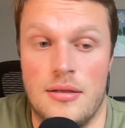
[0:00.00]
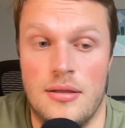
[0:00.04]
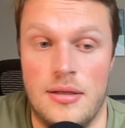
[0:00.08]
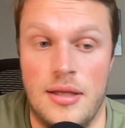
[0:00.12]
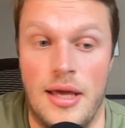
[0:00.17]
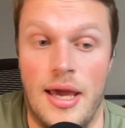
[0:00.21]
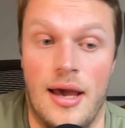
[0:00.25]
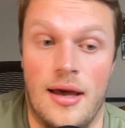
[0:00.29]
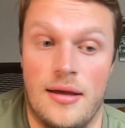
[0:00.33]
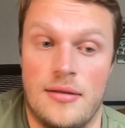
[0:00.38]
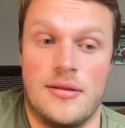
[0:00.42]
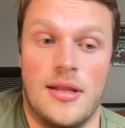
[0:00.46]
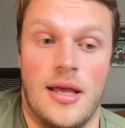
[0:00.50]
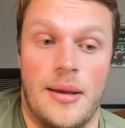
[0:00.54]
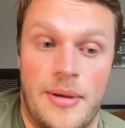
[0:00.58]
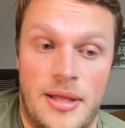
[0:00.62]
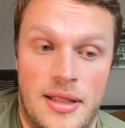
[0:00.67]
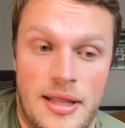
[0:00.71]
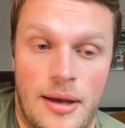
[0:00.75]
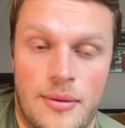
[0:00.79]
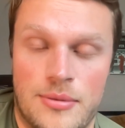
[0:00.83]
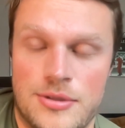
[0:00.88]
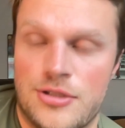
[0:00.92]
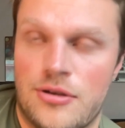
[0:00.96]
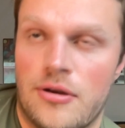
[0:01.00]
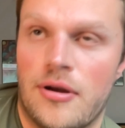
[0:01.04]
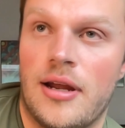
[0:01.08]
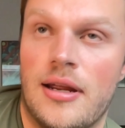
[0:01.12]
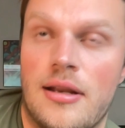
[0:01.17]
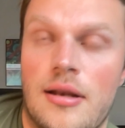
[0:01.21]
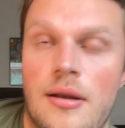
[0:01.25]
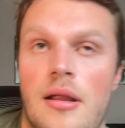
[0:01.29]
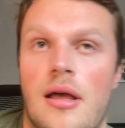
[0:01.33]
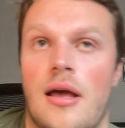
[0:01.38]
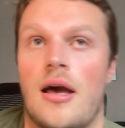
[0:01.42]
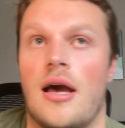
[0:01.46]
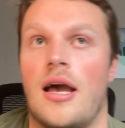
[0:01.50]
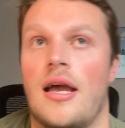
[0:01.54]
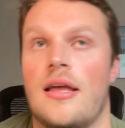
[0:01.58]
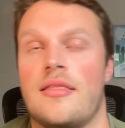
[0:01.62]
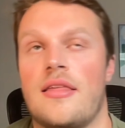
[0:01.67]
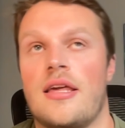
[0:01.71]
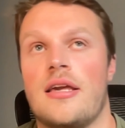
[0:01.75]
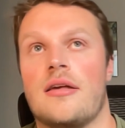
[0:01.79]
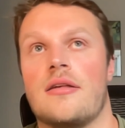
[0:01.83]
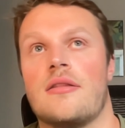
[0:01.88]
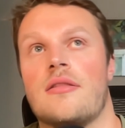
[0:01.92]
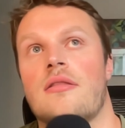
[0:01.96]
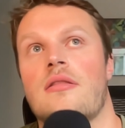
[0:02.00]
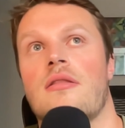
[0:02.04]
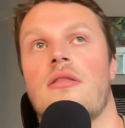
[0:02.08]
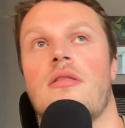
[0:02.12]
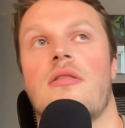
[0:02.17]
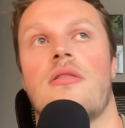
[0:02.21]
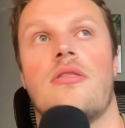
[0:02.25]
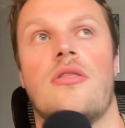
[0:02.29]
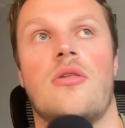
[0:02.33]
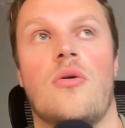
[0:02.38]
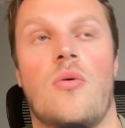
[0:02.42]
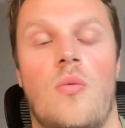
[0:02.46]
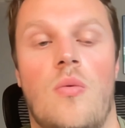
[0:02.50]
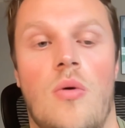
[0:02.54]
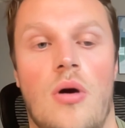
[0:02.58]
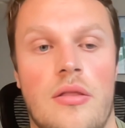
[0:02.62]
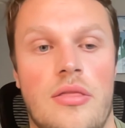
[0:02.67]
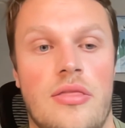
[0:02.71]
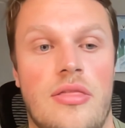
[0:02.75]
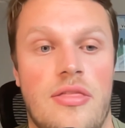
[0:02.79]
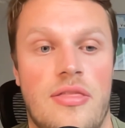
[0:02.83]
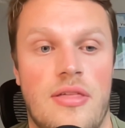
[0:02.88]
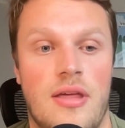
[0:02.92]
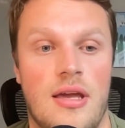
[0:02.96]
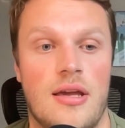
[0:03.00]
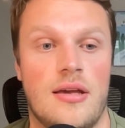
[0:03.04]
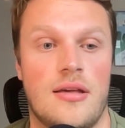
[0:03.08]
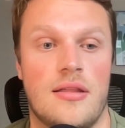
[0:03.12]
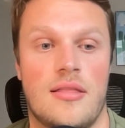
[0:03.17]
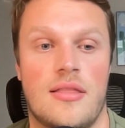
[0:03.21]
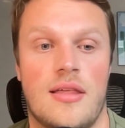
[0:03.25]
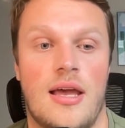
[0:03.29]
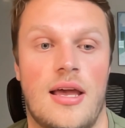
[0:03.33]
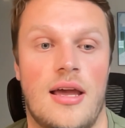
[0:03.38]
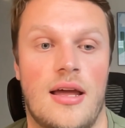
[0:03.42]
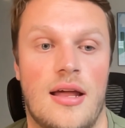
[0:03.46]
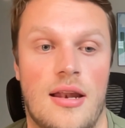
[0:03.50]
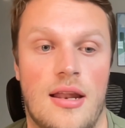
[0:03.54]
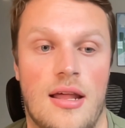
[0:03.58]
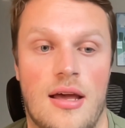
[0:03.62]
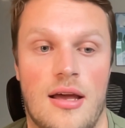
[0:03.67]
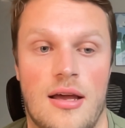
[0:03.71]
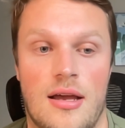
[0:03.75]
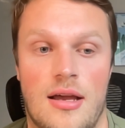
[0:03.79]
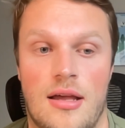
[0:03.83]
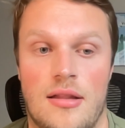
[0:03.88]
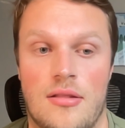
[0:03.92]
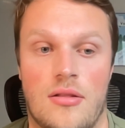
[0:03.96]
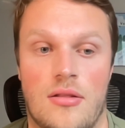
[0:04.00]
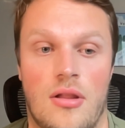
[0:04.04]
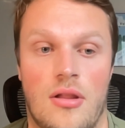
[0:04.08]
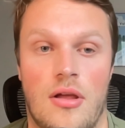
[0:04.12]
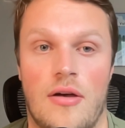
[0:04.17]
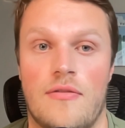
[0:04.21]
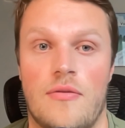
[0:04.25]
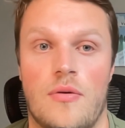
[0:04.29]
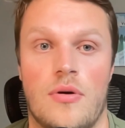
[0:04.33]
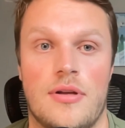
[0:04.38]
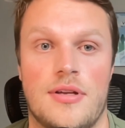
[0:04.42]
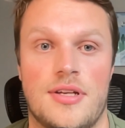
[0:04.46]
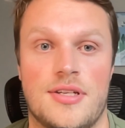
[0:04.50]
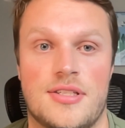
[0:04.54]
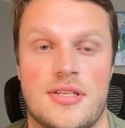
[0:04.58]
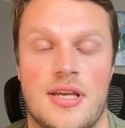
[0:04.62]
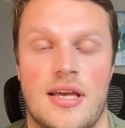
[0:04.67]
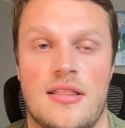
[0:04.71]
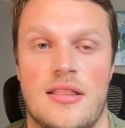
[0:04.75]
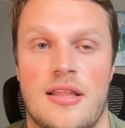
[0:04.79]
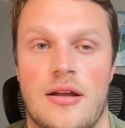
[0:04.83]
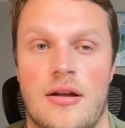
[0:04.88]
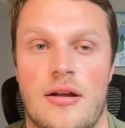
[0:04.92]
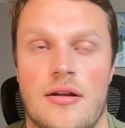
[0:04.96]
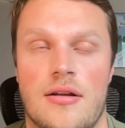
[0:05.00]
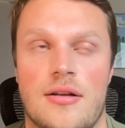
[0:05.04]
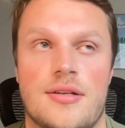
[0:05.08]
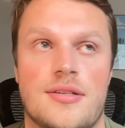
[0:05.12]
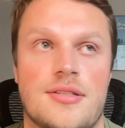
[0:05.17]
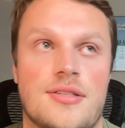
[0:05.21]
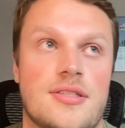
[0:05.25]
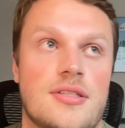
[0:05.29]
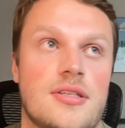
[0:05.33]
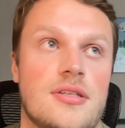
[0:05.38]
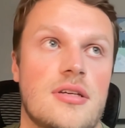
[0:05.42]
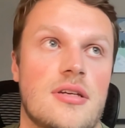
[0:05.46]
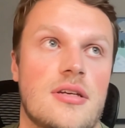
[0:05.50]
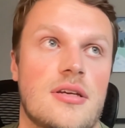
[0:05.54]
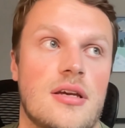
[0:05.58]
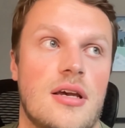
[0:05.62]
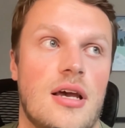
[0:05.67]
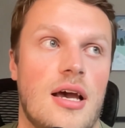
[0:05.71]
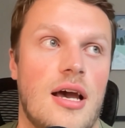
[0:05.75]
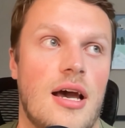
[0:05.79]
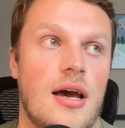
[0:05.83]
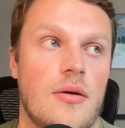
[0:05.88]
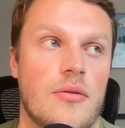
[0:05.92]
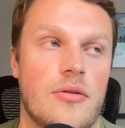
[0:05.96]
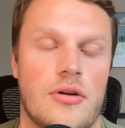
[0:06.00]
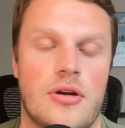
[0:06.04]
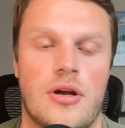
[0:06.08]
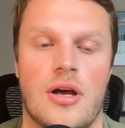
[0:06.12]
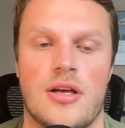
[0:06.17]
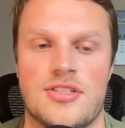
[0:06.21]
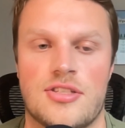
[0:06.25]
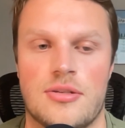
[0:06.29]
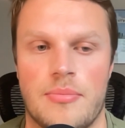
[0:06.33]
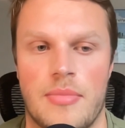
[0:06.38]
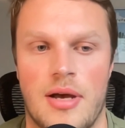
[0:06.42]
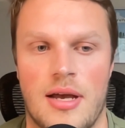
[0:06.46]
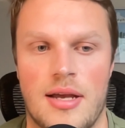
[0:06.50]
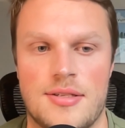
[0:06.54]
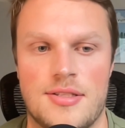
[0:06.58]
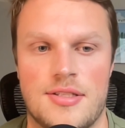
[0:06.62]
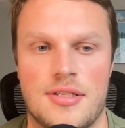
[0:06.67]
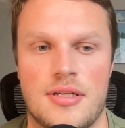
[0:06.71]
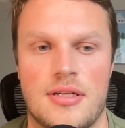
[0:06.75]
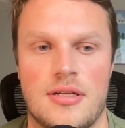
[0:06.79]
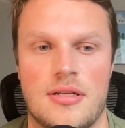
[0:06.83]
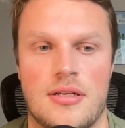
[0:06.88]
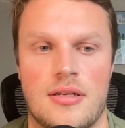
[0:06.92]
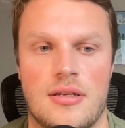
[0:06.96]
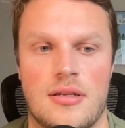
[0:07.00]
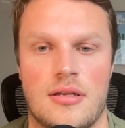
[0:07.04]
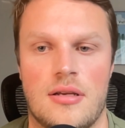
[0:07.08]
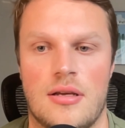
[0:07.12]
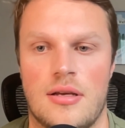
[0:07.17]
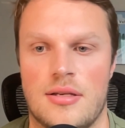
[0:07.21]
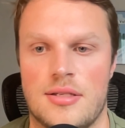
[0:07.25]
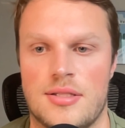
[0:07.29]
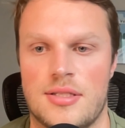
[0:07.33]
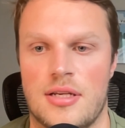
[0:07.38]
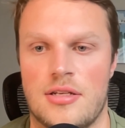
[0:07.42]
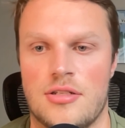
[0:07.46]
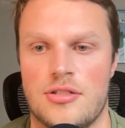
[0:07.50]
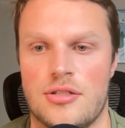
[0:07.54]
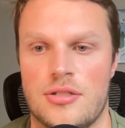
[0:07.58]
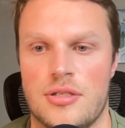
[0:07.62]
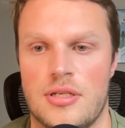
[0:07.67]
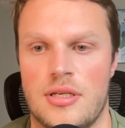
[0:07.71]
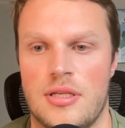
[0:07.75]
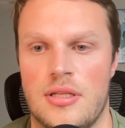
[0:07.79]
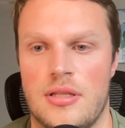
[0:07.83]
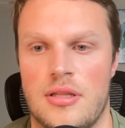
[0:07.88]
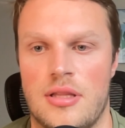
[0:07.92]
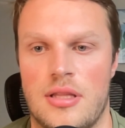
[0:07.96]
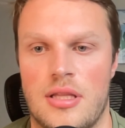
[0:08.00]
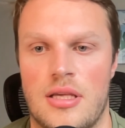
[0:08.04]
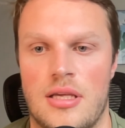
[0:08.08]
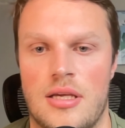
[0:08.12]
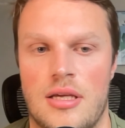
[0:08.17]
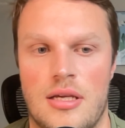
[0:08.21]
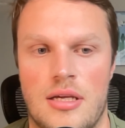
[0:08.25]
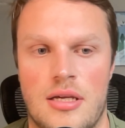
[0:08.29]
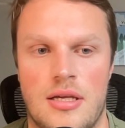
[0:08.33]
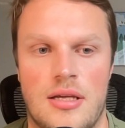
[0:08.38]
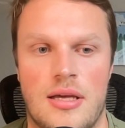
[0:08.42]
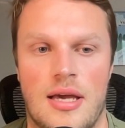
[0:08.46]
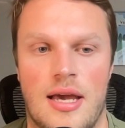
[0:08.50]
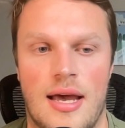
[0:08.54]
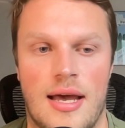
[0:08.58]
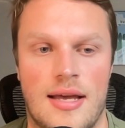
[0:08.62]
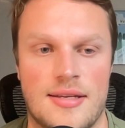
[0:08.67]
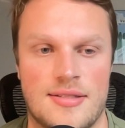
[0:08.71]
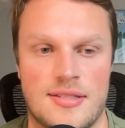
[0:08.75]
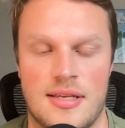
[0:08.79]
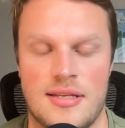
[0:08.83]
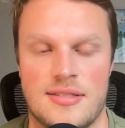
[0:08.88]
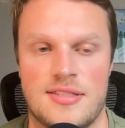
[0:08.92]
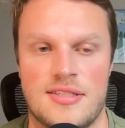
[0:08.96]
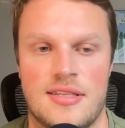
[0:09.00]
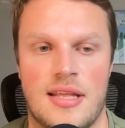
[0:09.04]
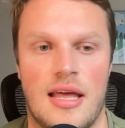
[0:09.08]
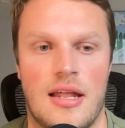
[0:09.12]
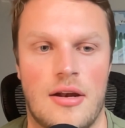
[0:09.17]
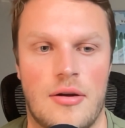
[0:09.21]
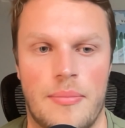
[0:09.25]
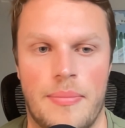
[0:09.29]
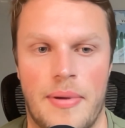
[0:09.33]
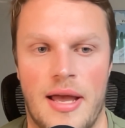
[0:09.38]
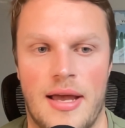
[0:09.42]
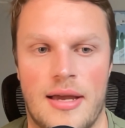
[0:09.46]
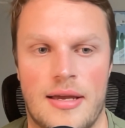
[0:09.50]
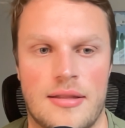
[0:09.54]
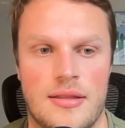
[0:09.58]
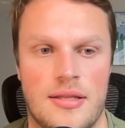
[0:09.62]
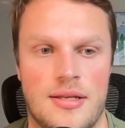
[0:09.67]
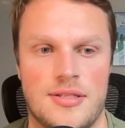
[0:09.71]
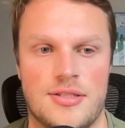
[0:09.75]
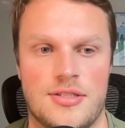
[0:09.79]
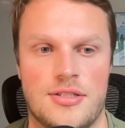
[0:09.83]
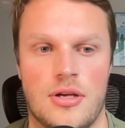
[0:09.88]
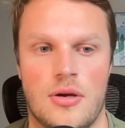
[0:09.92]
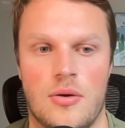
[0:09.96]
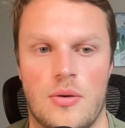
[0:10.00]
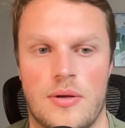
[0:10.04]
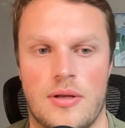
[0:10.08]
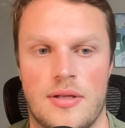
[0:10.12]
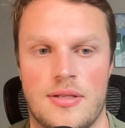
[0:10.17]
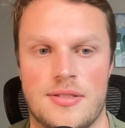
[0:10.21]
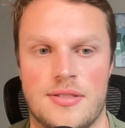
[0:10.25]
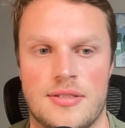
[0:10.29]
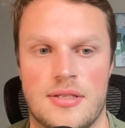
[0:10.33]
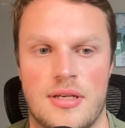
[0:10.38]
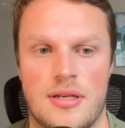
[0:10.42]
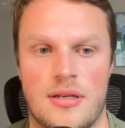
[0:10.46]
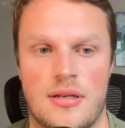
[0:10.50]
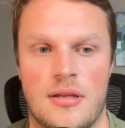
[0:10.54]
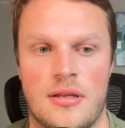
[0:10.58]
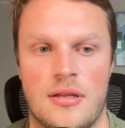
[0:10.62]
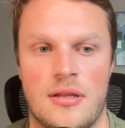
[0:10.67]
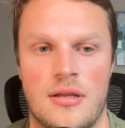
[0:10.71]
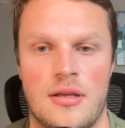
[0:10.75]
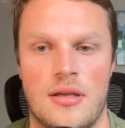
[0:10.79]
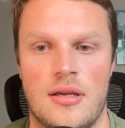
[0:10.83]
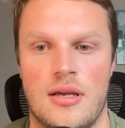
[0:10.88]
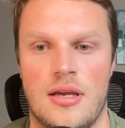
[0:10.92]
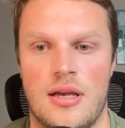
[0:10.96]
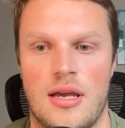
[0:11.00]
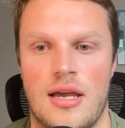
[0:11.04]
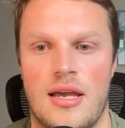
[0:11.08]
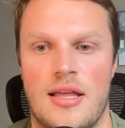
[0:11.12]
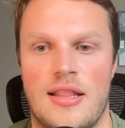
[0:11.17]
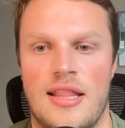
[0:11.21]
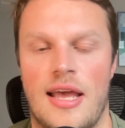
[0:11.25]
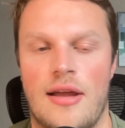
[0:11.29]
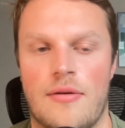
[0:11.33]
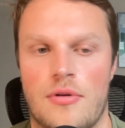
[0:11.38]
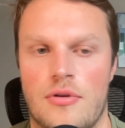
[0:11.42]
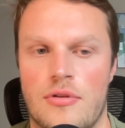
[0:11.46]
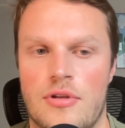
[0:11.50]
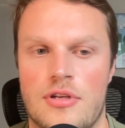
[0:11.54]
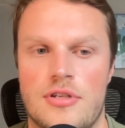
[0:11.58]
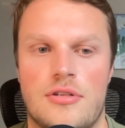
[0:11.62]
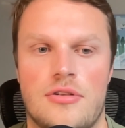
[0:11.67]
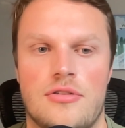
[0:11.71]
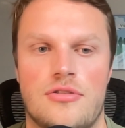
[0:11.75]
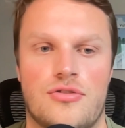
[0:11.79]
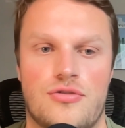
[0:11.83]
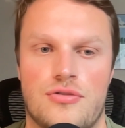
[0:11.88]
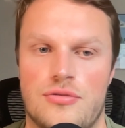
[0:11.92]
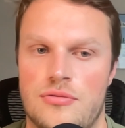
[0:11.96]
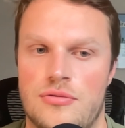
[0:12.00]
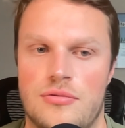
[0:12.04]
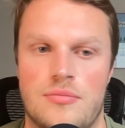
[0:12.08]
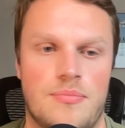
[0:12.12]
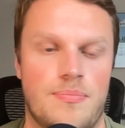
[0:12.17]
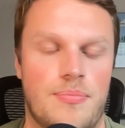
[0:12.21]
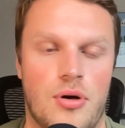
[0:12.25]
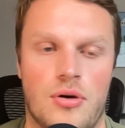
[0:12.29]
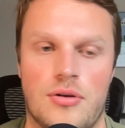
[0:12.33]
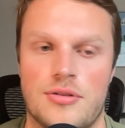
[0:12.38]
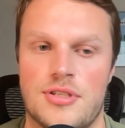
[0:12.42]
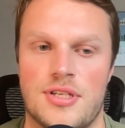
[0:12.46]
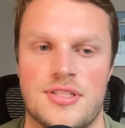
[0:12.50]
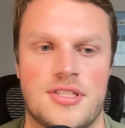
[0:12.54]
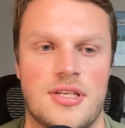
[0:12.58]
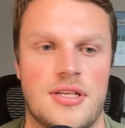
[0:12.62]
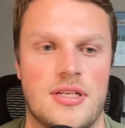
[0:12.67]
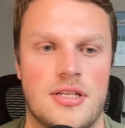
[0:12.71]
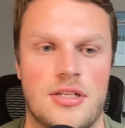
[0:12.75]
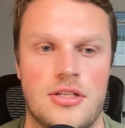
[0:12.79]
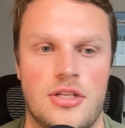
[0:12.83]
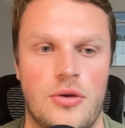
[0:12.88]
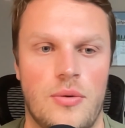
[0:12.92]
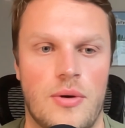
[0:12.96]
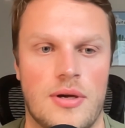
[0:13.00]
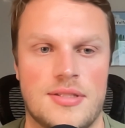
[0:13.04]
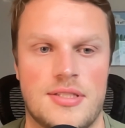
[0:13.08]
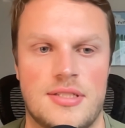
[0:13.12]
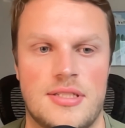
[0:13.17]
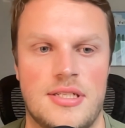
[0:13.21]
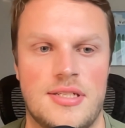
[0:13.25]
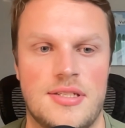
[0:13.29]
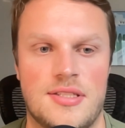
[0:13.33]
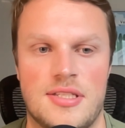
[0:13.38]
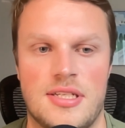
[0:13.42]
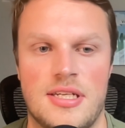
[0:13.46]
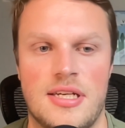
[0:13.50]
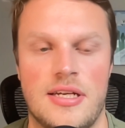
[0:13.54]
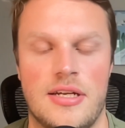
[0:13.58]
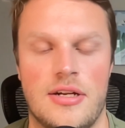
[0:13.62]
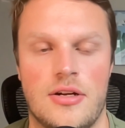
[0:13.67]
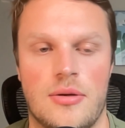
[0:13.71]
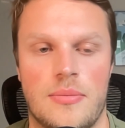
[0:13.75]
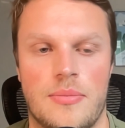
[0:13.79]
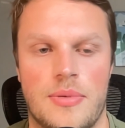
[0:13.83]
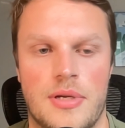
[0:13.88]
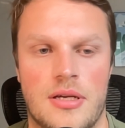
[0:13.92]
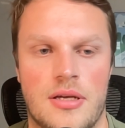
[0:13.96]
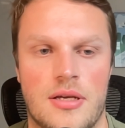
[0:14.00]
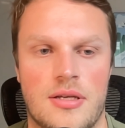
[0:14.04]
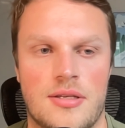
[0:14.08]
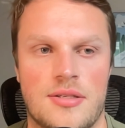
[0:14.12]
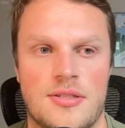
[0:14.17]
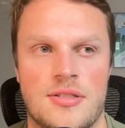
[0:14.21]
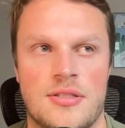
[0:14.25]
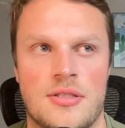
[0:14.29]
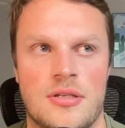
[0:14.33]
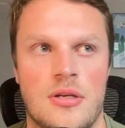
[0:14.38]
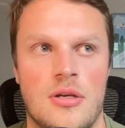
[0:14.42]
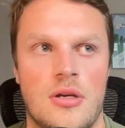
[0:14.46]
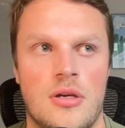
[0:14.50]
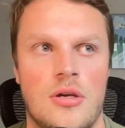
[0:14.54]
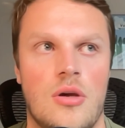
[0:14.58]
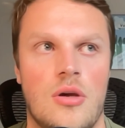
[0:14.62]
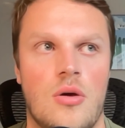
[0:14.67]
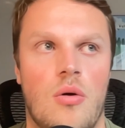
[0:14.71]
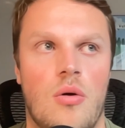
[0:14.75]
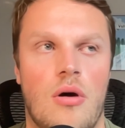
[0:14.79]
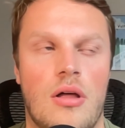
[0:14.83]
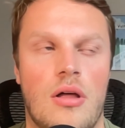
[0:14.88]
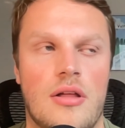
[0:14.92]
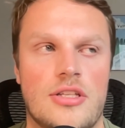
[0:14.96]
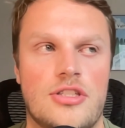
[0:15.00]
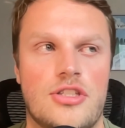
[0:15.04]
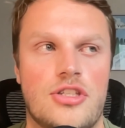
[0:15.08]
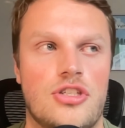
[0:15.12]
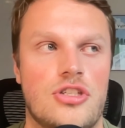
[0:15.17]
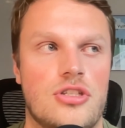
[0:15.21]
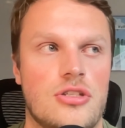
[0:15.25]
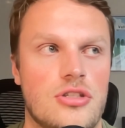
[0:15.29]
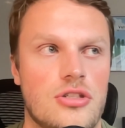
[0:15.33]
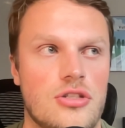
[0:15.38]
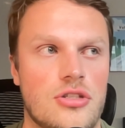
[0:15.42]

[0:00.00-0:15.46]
Yeah, I mean, that was great. I think the one thing that I love what you said there is how they're customizing essentially the assets that are backing these tokens. And that really pulls us into USDz here because while it's